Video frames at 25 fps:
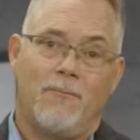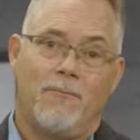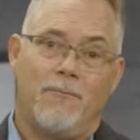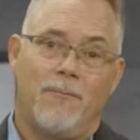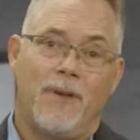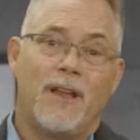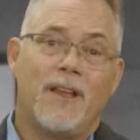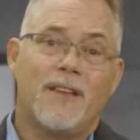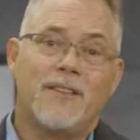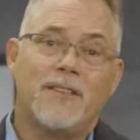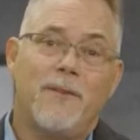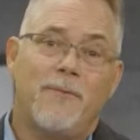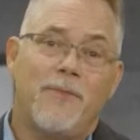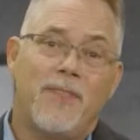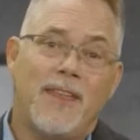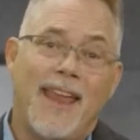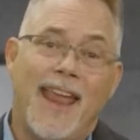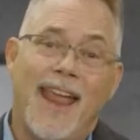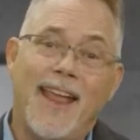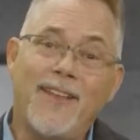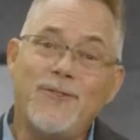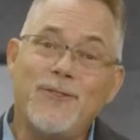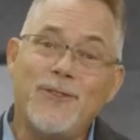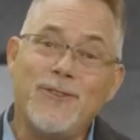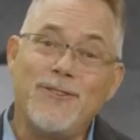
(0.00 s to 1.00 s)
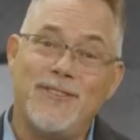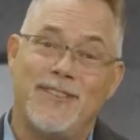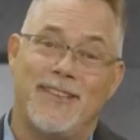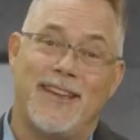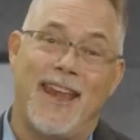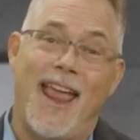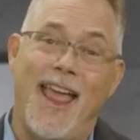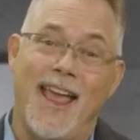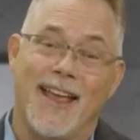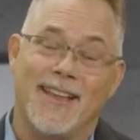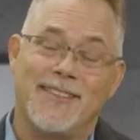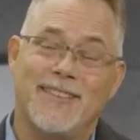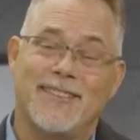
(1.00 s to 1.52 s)
Because if the answer is
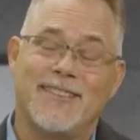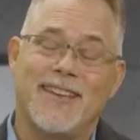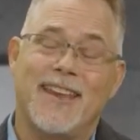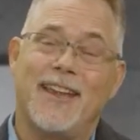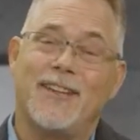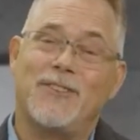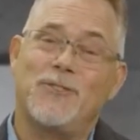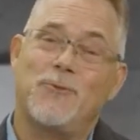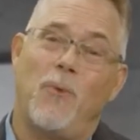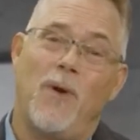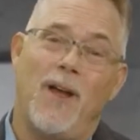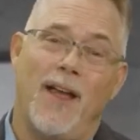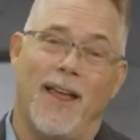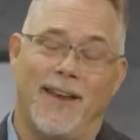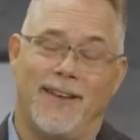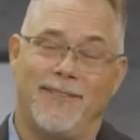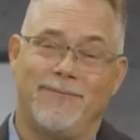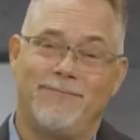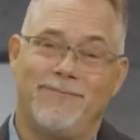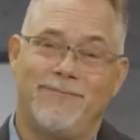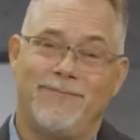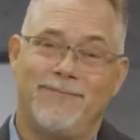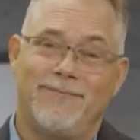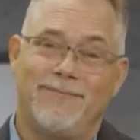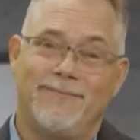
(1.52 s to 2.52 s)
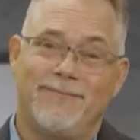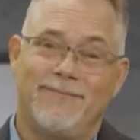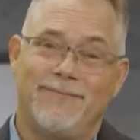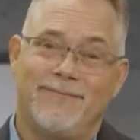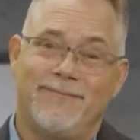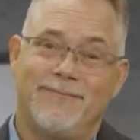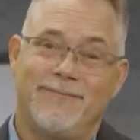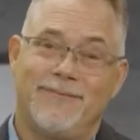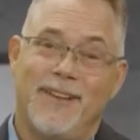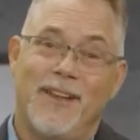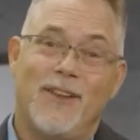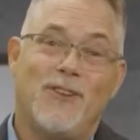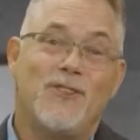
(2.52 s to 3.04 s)
yes, guess what?
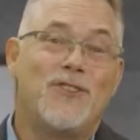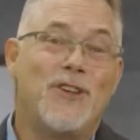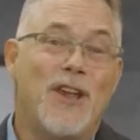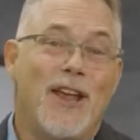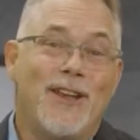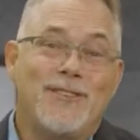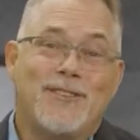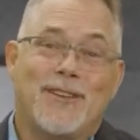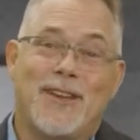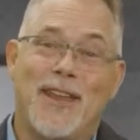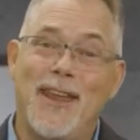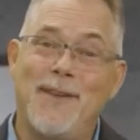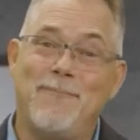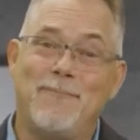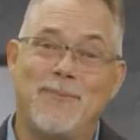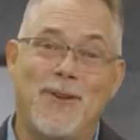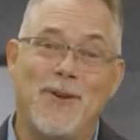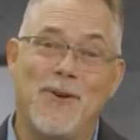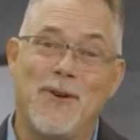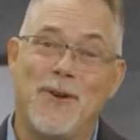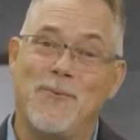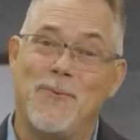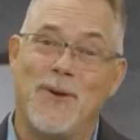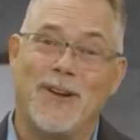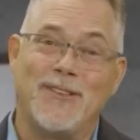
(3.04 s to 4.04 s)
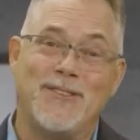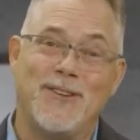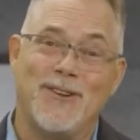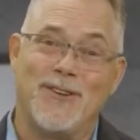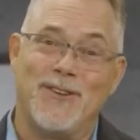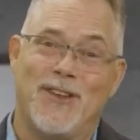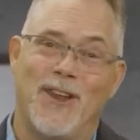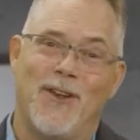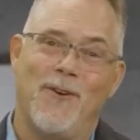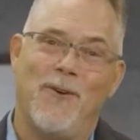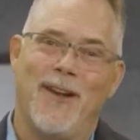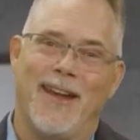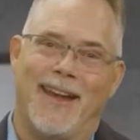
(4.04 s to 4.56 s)
Just keep doing what you're
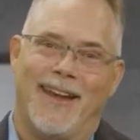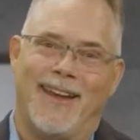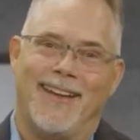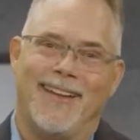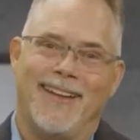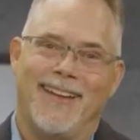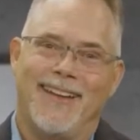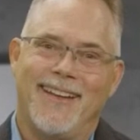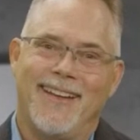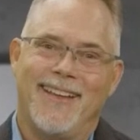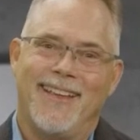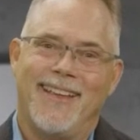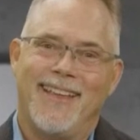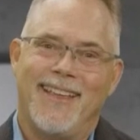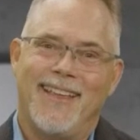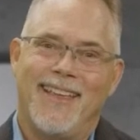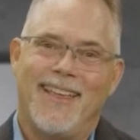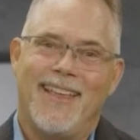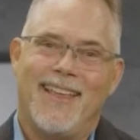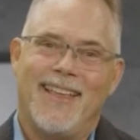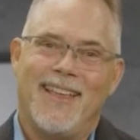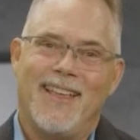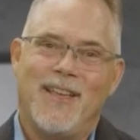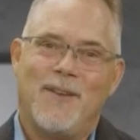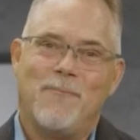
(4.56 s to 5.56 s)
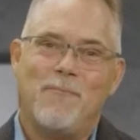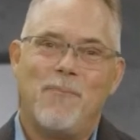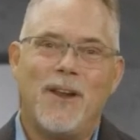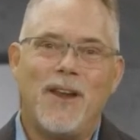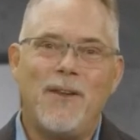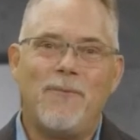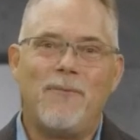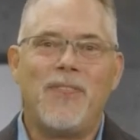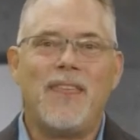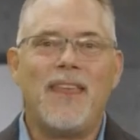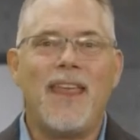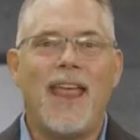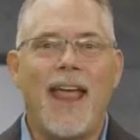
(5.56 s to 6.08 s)
doing. But
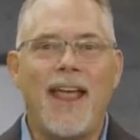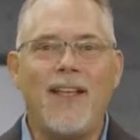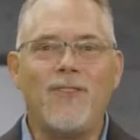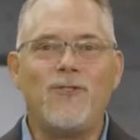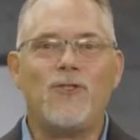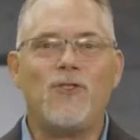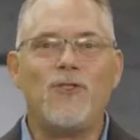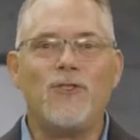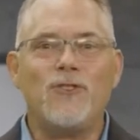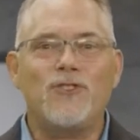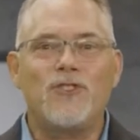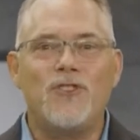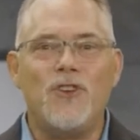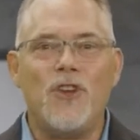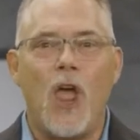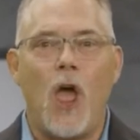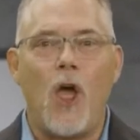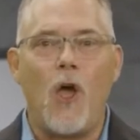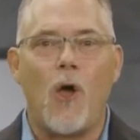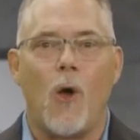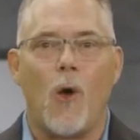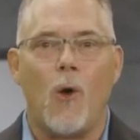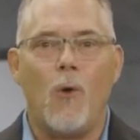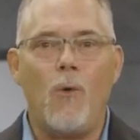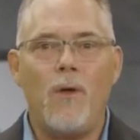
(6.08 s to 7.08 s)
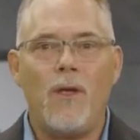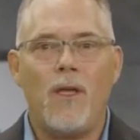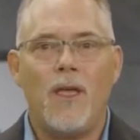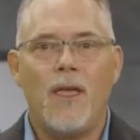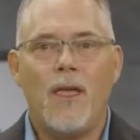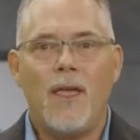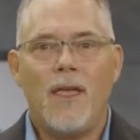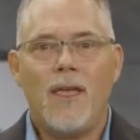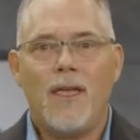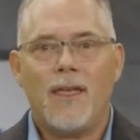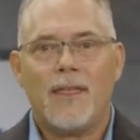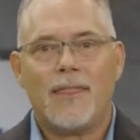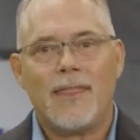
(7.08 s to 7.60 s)
if the answer is no,
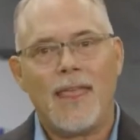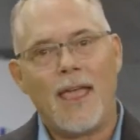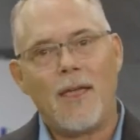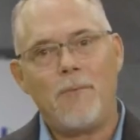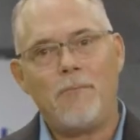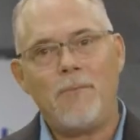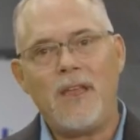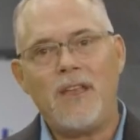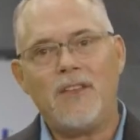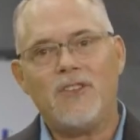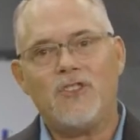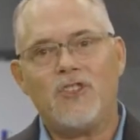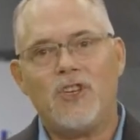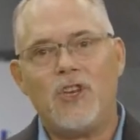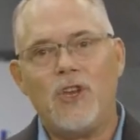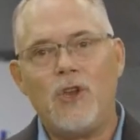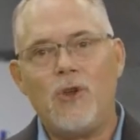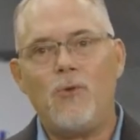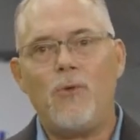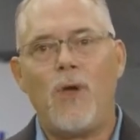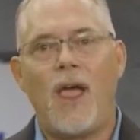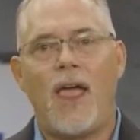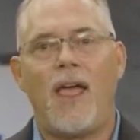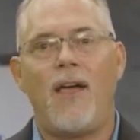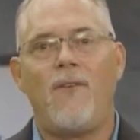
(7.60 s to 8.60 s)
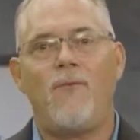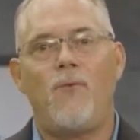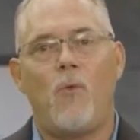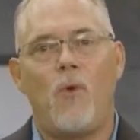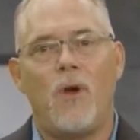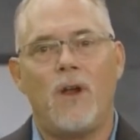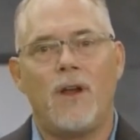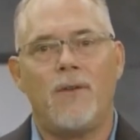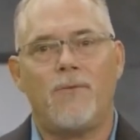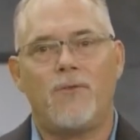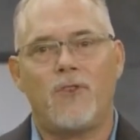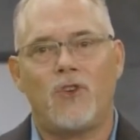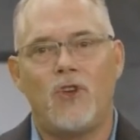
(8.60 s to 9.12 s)
that means you have
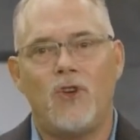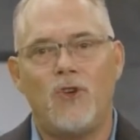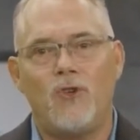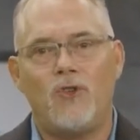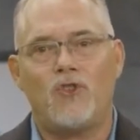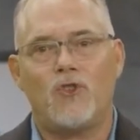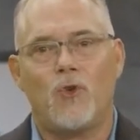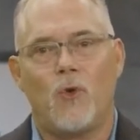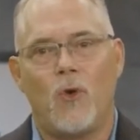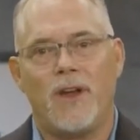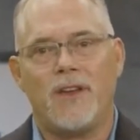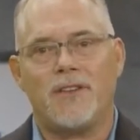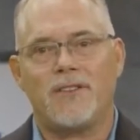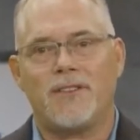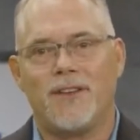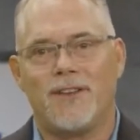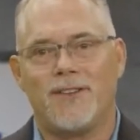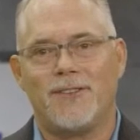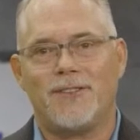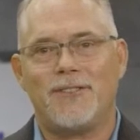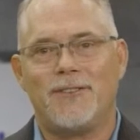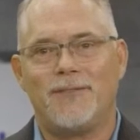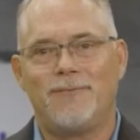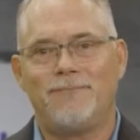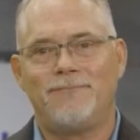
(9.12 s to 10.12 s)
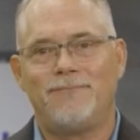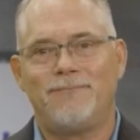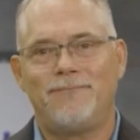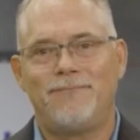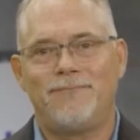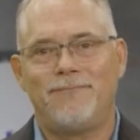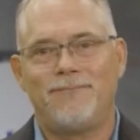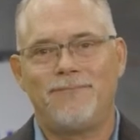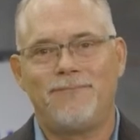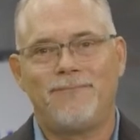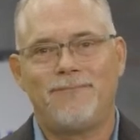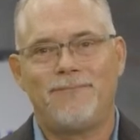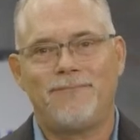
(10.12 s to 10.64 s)
one of two choices.
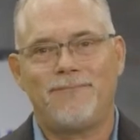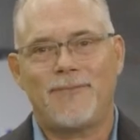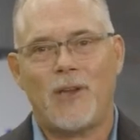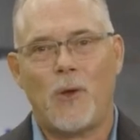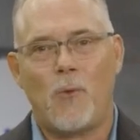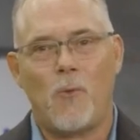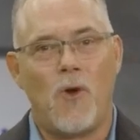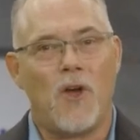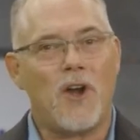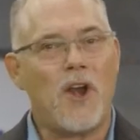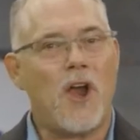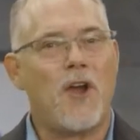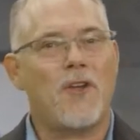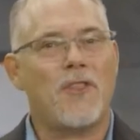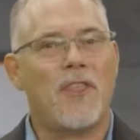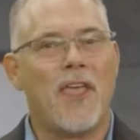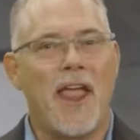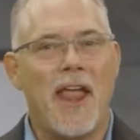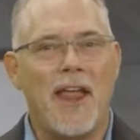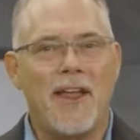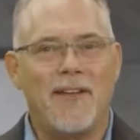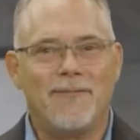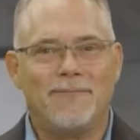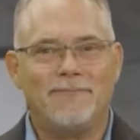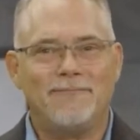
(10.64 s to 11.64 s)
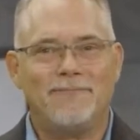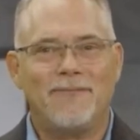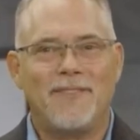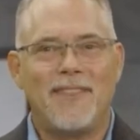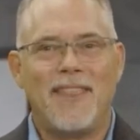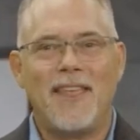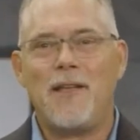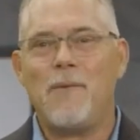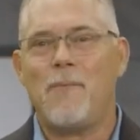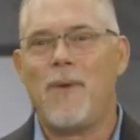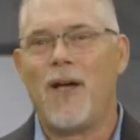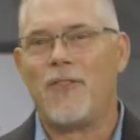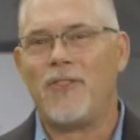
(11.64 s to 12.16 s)
What are they?
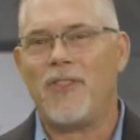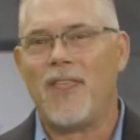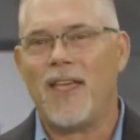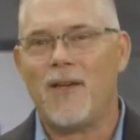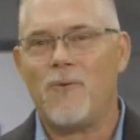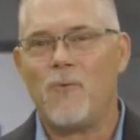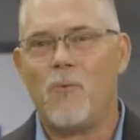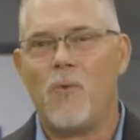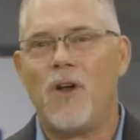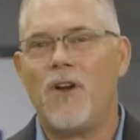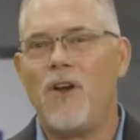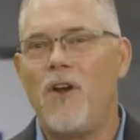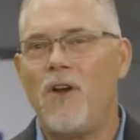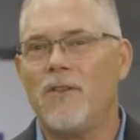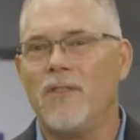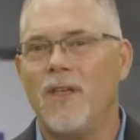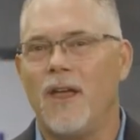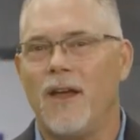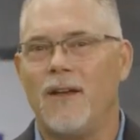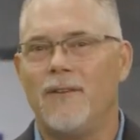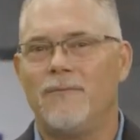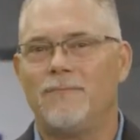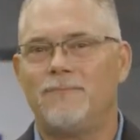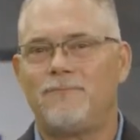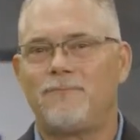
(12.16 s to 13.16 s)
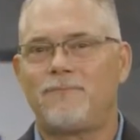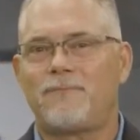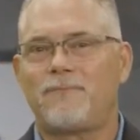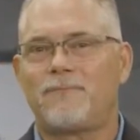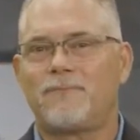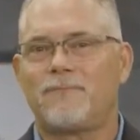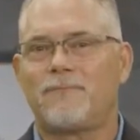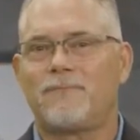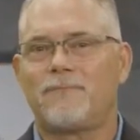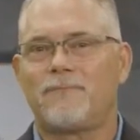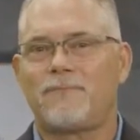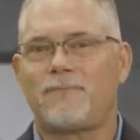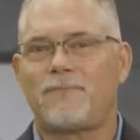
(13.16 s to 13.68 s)
Think about that. What are
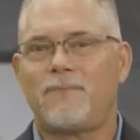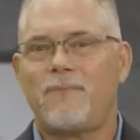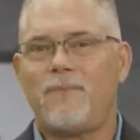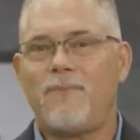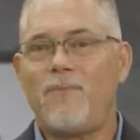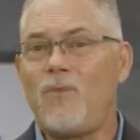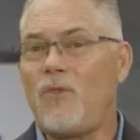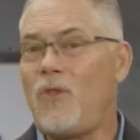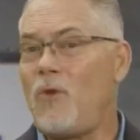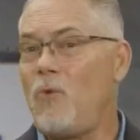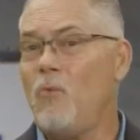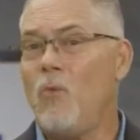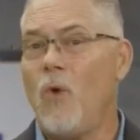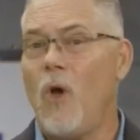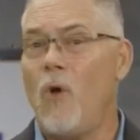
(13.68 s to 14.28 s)
they?